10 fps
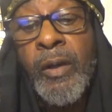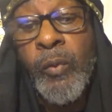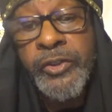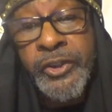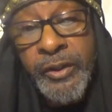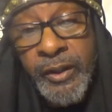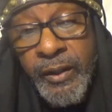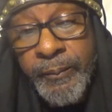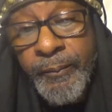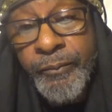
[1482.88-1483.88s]
Once
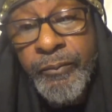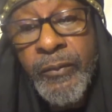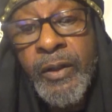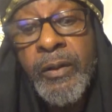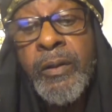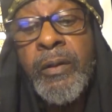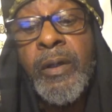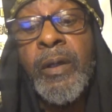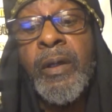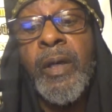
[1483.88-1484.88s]
again,
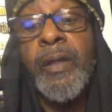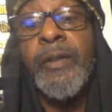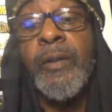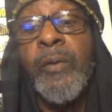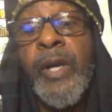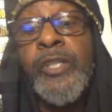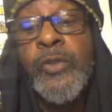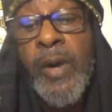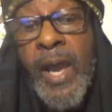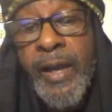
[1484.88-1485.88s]
and the great
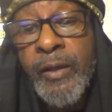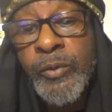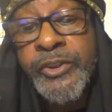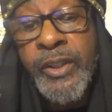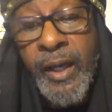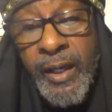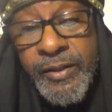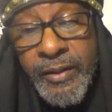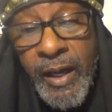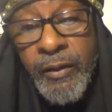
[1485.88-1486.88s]
dragon was
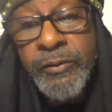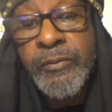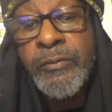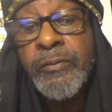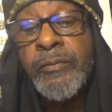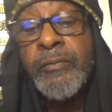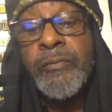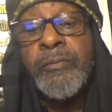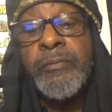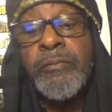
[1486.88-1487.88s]
cast out,
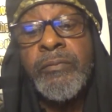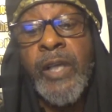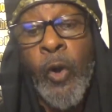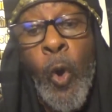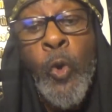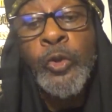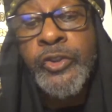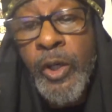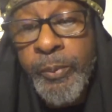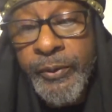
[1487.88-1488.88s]
that old
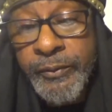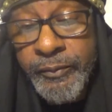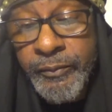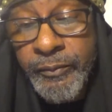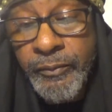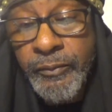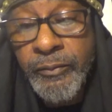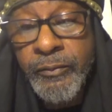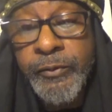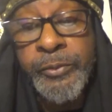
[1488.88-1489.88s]
serpent
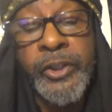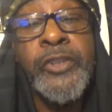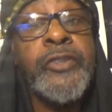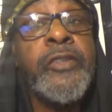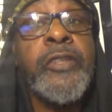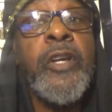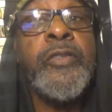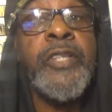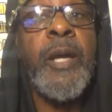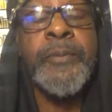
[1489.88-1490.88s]
from Genesis
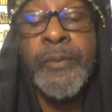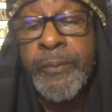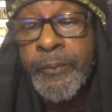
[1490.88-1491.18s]
third chapter,